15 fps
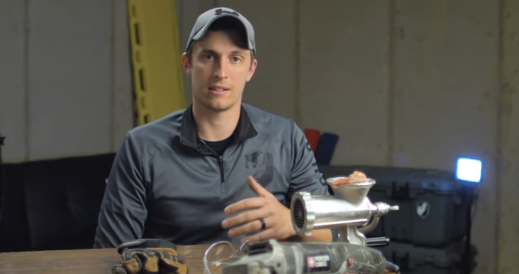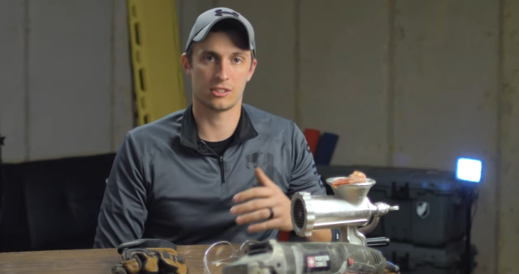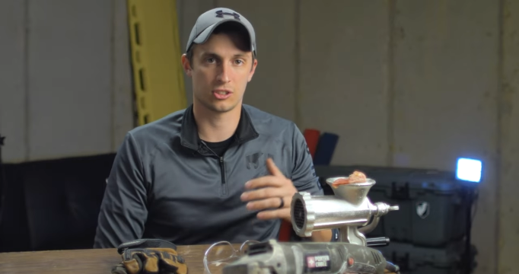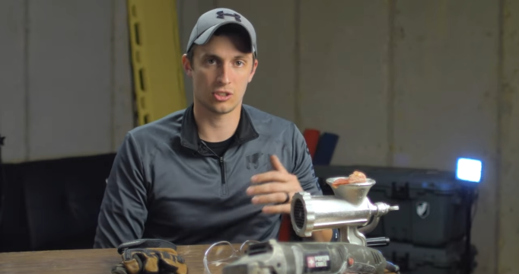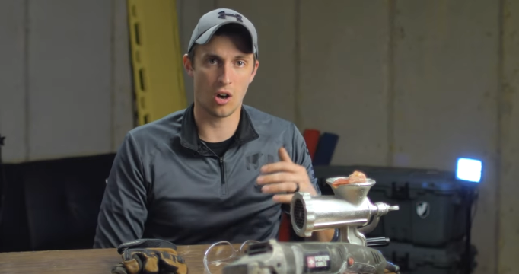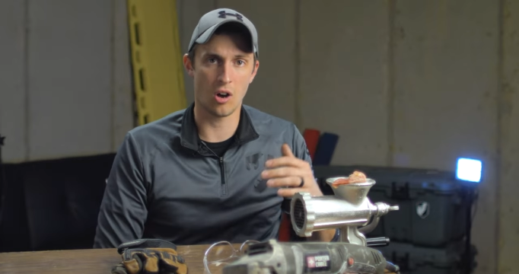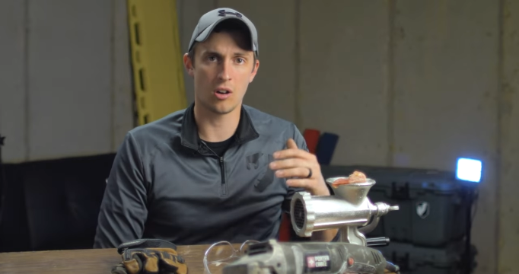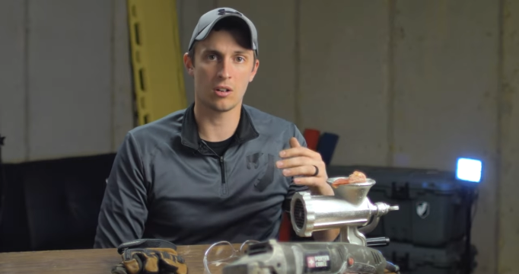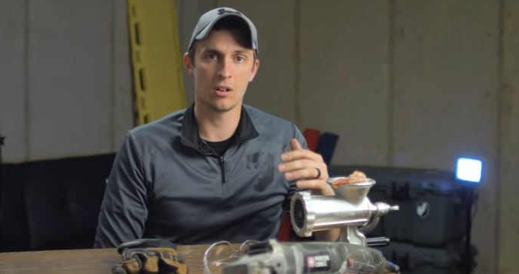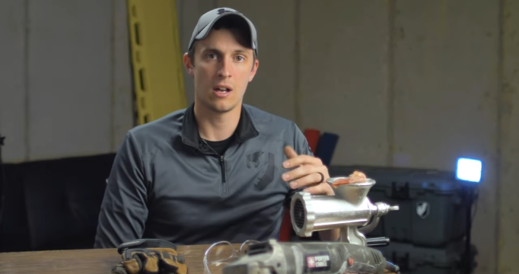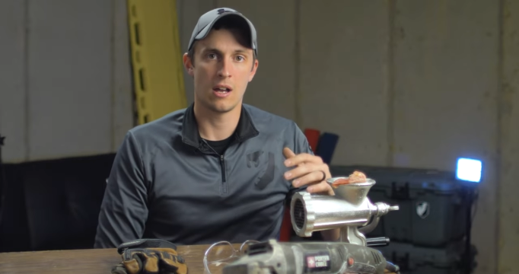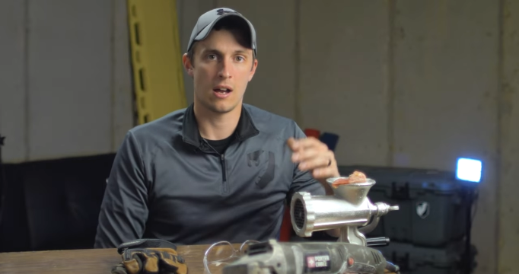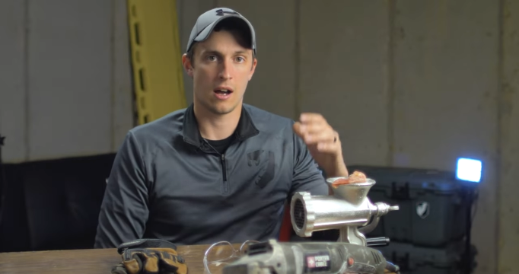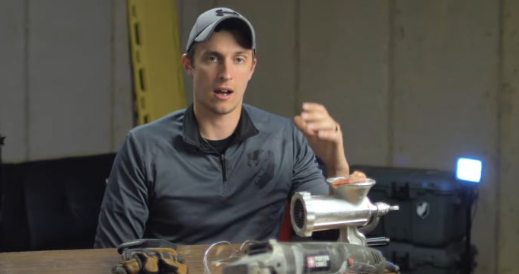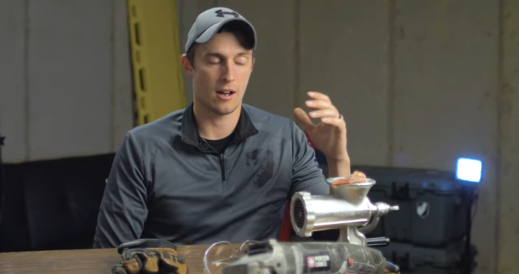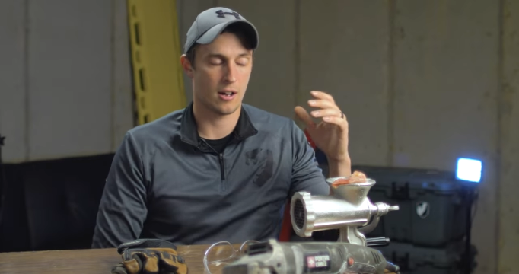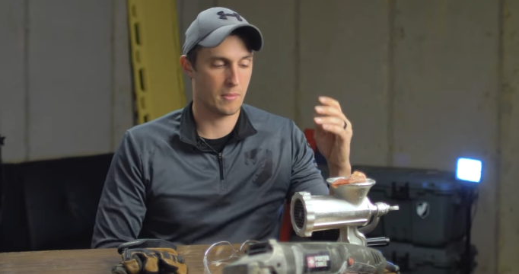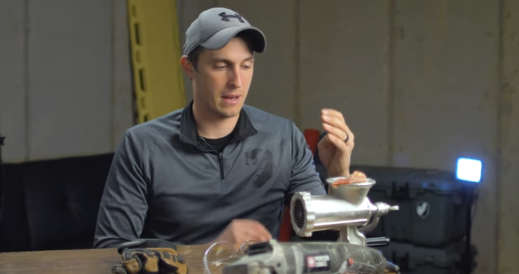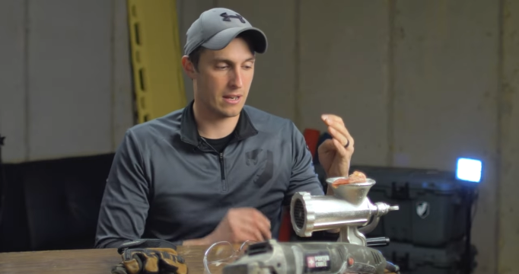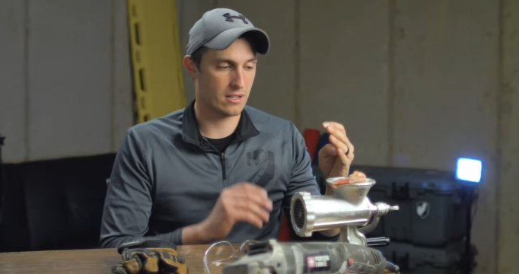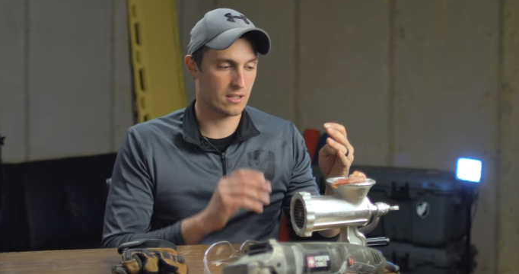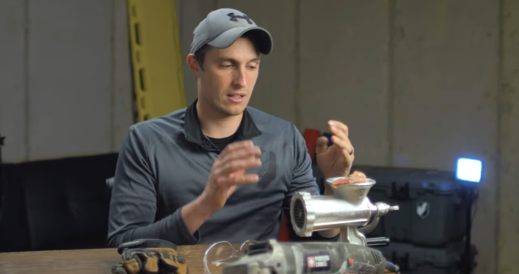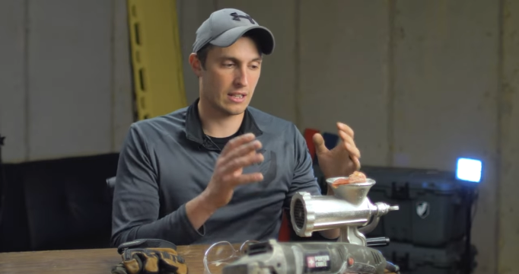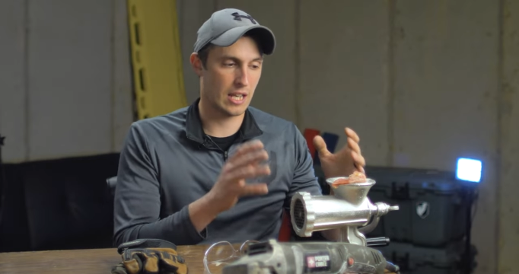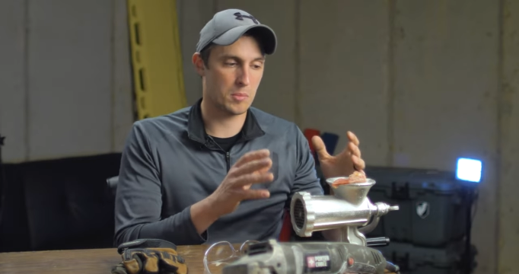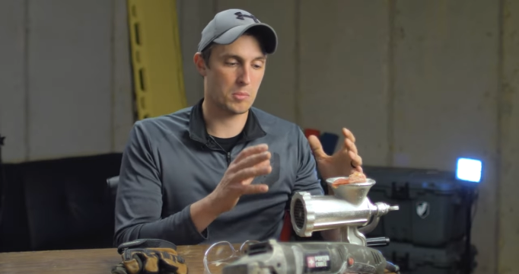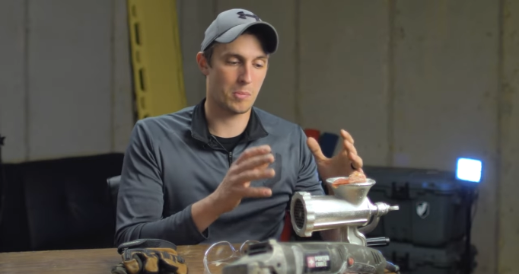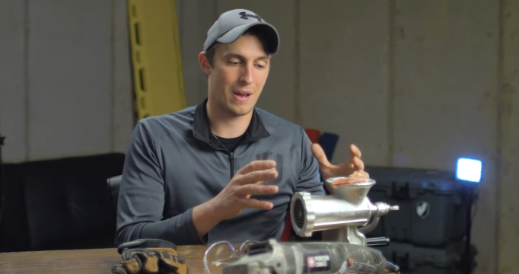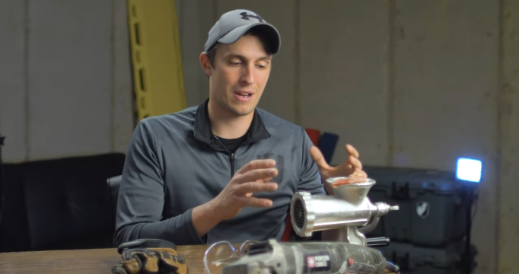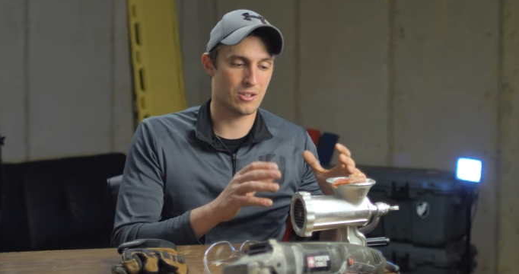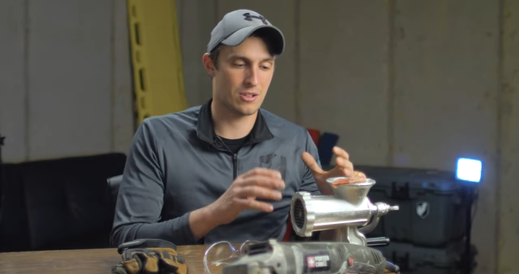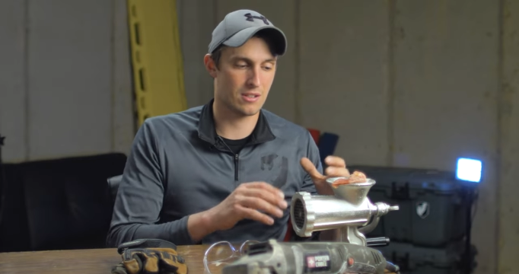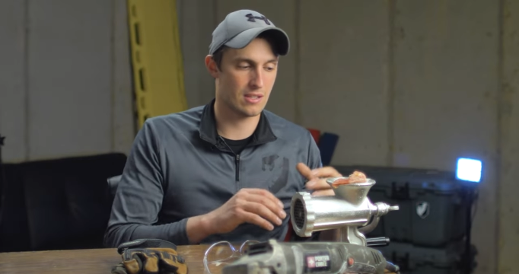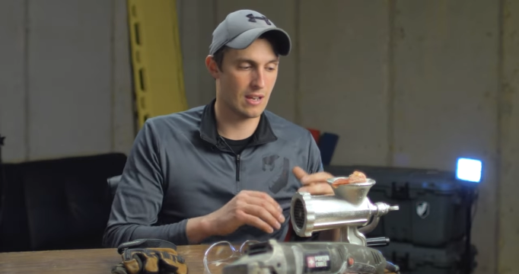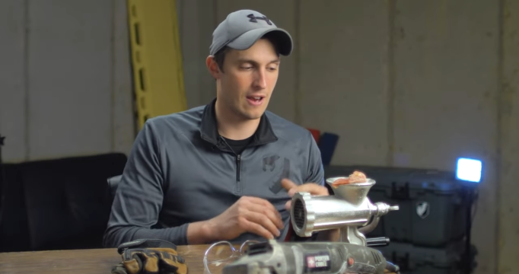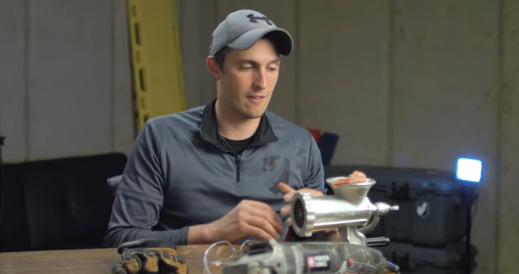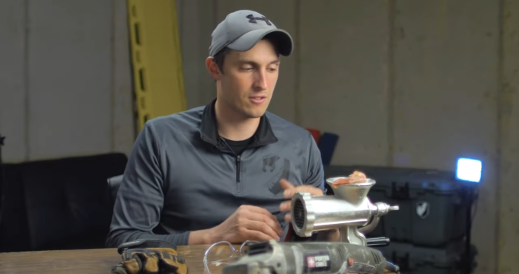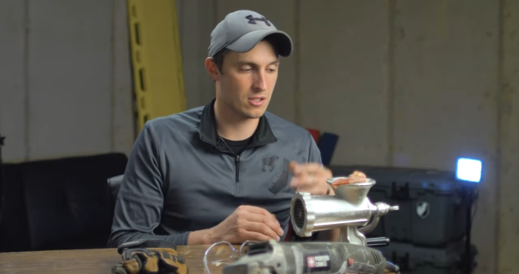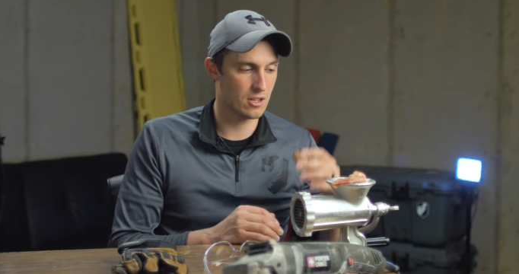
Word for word: saw, and it's going to keep the patient safe.